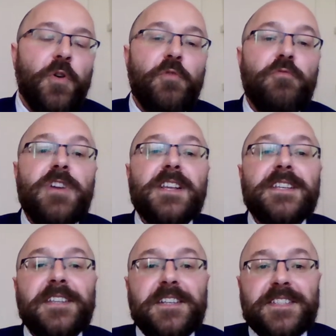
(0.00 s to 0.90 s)

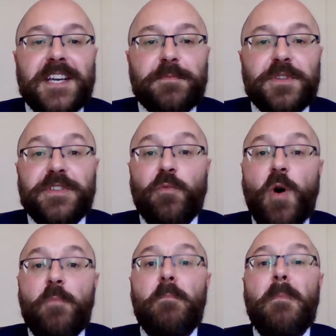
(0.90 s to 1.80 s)
unrealistic assessments of
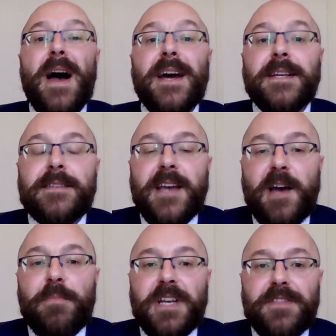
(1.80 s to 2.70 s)
what might
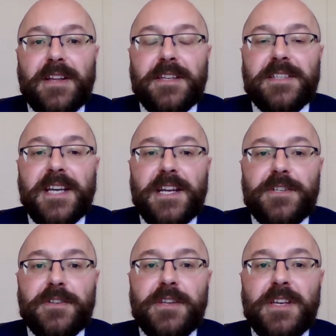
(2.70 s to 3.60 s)
happen in that
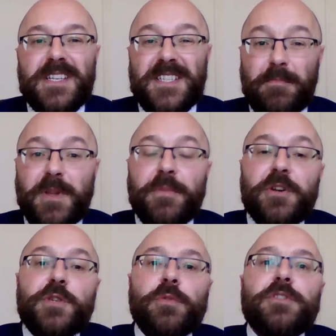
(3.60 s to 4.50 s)
litigation simply
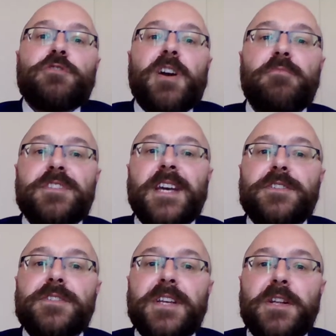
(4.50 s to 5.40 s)
because you want to try and
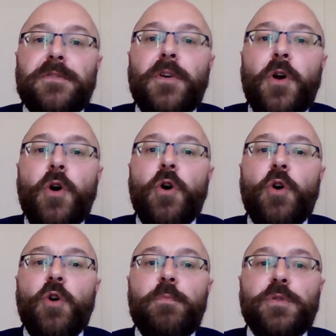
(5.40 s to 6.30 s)
protect yourself,
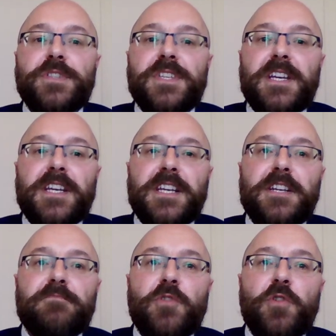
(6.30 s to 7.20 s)
or
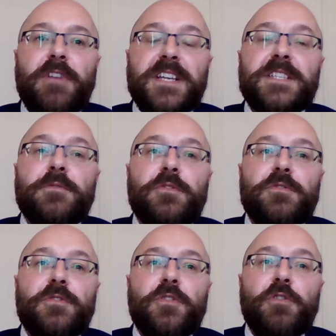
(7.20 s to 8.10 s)
putting or
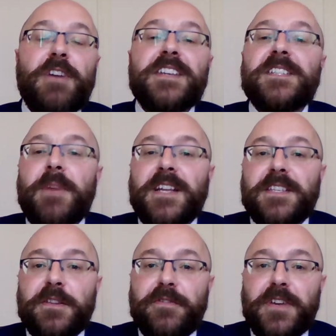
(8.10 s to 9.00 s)

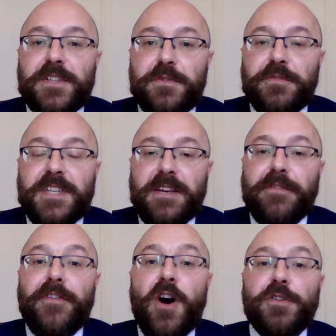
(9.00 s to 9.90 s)
estimating that things will take
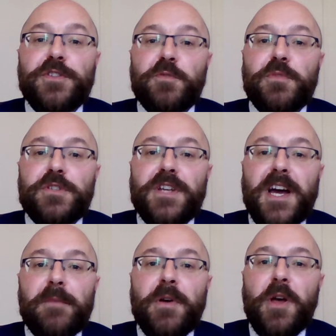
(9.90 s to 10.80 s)
far too much
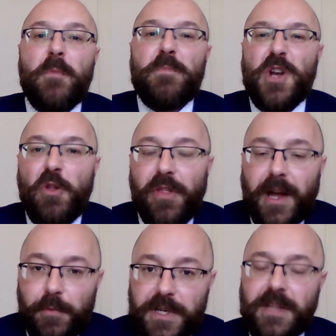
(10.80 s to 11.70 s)
time beyond that
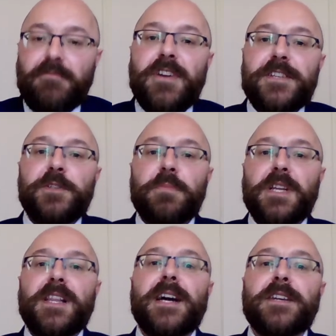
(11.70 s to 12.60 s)
which they're
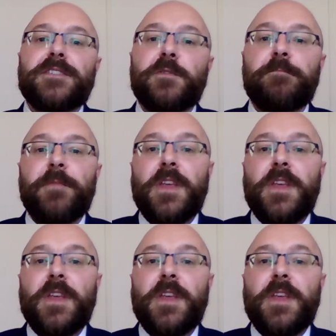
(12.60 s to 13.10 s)
reasonably likely.